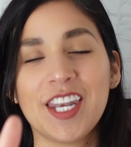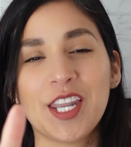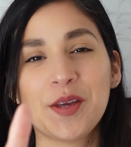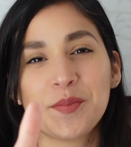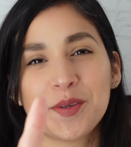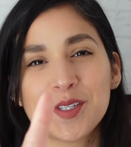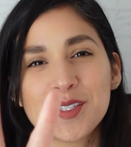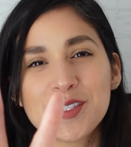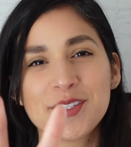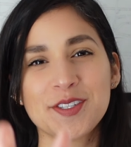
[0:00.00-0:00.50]

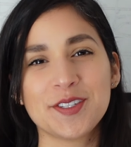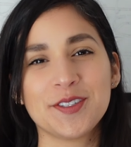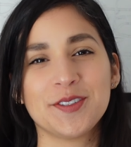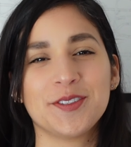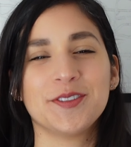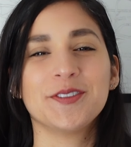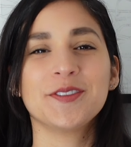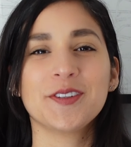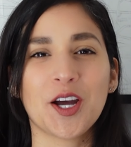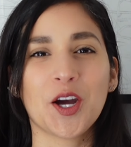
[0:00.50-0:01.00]
Number two,
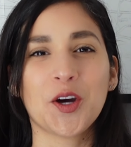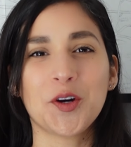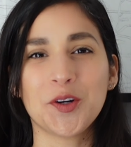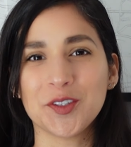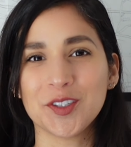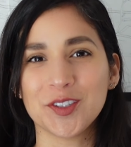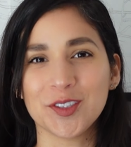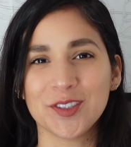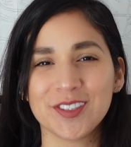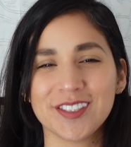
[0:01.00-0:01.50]

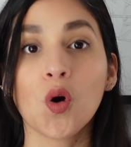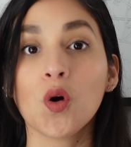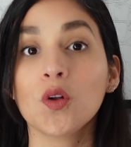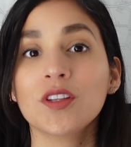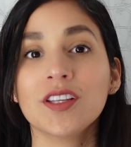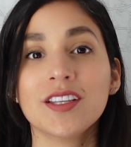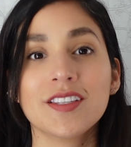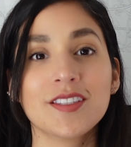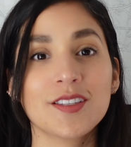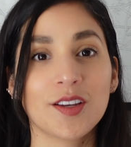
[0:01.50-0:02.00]
cold. Cold
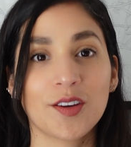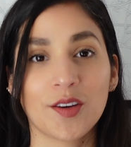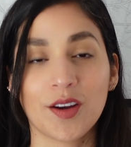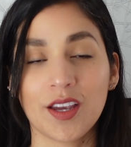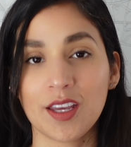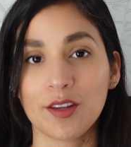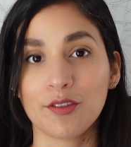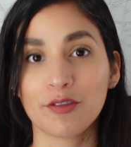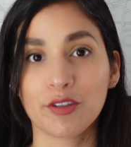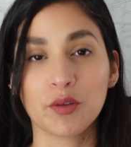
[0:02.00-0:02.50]
is
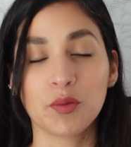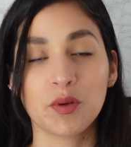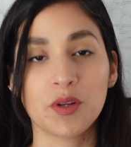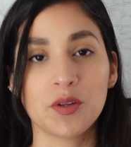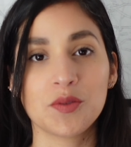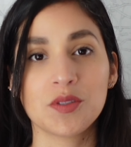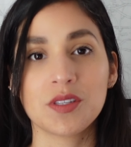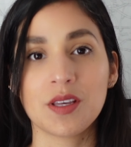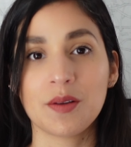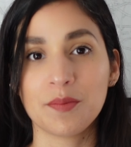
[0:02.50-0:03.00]
great for
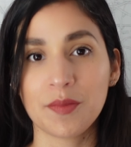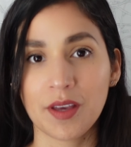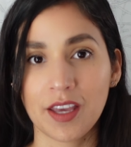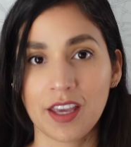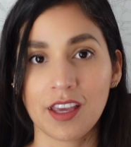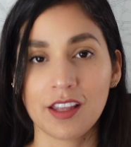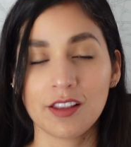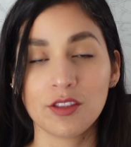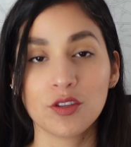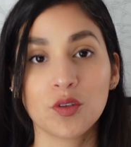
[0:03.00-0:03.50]
reducing
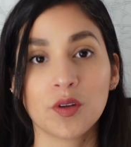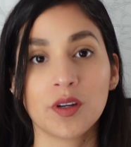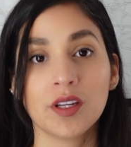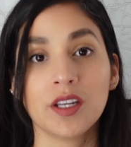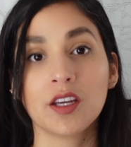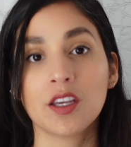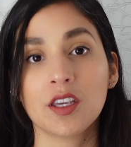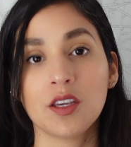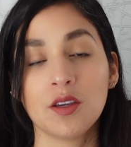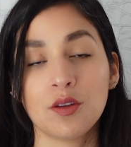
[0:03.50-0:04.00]
pain during
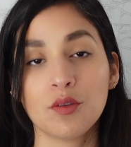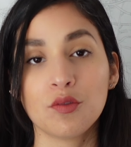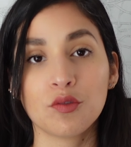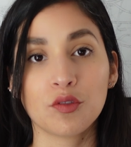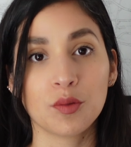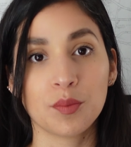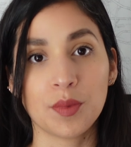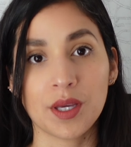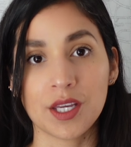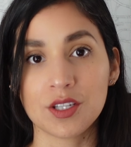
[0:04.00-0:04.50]
acute
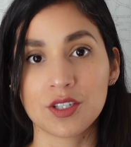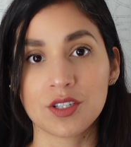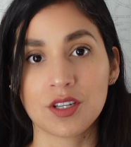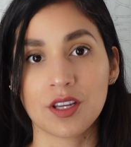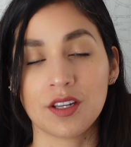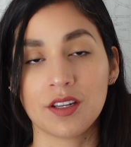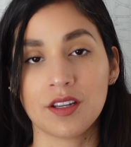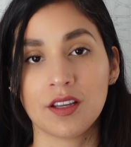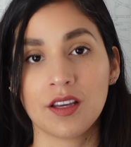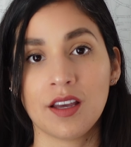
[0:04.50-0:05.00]

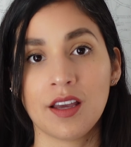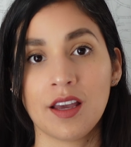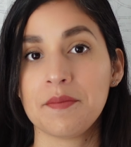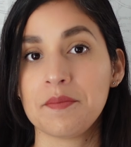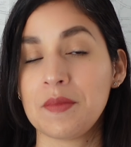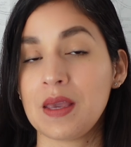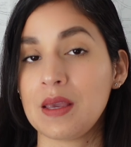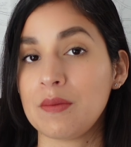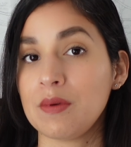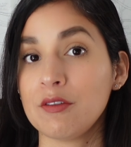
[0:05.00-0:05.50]
inflammation,
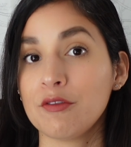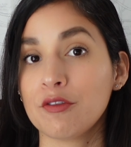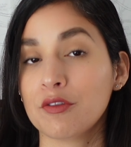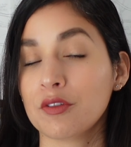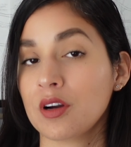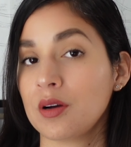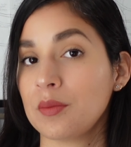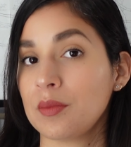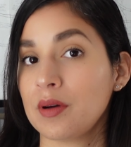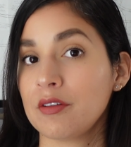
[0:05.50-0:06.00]
maybe
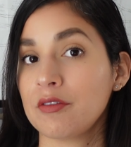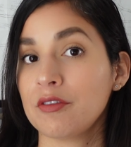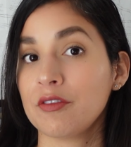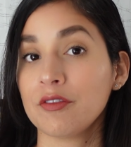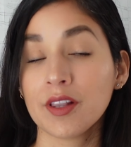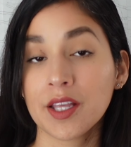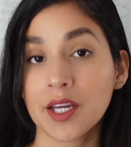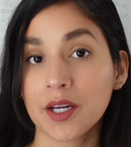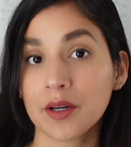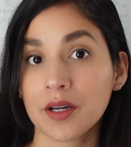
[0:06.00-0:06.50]
from a
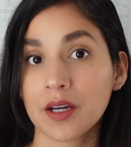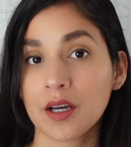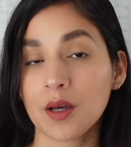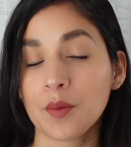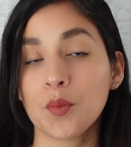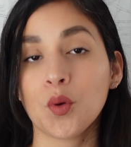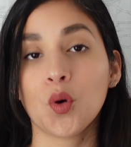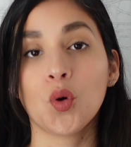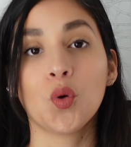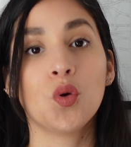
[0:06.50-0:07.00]

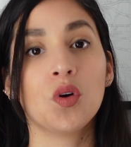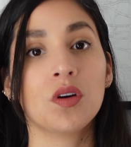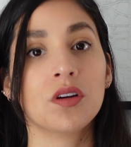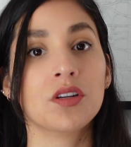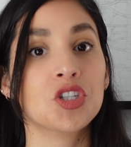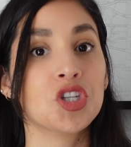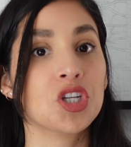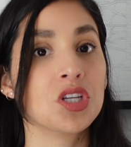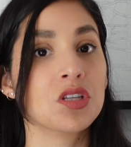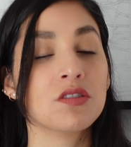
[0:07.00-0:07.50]
flare-up or
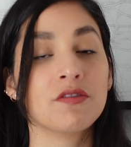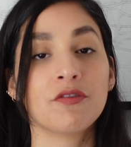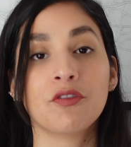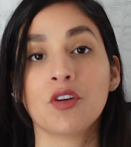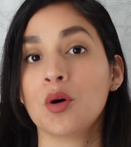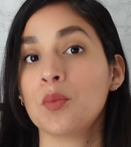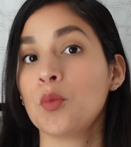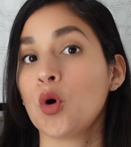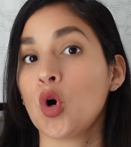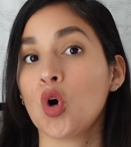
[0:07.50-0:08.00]
just from